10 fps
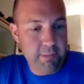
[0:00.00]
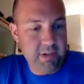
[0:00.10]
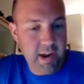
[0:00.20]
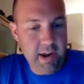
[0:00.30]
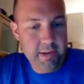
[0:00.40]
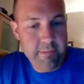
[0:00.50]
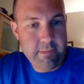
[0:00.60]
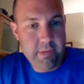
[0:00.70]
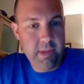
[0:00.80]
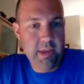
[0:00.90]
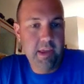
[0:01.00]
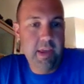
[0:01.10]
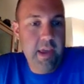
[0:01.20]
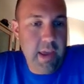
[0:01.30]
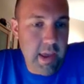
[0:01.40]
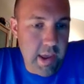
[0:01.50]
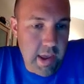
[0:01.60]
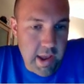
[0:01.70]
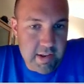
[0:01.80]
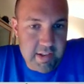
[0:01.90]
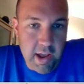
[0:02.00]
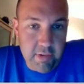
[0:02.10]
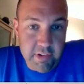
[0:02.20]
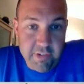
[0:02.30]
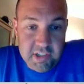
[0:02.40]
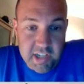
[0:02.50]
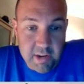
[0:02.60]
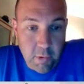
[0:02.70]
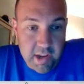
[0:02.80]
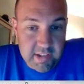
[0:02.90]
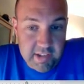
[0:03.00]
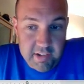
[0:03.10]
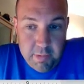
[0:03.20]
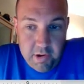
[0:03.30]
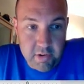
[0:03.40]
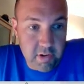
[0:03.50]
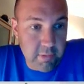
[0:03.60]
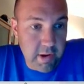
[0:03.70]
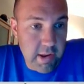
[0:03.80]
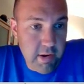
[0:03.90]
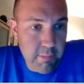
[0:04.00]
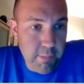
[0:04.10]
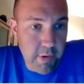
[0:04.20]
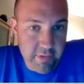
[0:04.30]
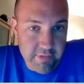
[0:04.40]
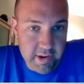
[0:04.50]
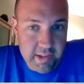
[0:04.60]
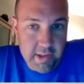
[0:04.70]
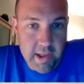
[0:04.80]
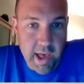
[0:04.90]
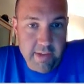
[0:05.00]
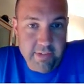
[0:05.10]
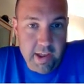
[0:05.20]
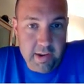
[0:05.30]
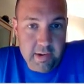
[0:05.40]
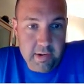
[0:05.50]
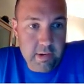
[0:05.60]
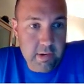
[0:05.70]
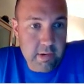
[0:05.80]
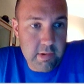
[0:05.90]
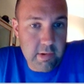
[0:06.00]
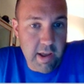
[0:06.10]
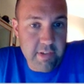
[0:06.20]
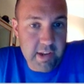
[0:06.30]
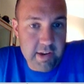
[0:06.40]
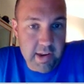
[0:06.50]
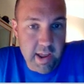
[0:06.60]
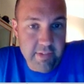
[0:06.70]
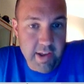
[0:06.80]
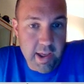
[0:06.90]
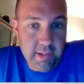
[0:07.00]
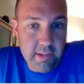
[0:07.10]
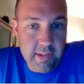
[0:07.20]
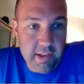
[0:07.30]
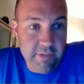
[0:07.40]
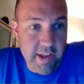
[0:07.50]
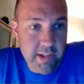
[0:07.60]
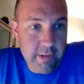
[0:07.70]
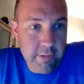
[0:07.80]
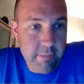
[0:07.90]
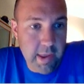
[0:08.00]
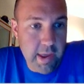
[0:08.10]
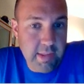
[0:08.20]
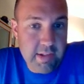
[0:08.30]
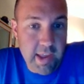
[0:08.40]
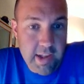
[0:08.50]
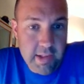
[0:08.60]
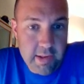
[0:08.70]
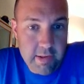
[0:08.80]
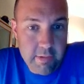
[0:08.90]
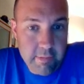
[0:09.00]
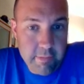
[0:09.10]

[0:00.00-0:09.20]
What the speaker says: I'm sorry. And so now the French and Indian War has these speaker notes right here. Perfect. I've got everything I need. I've got the event and the date.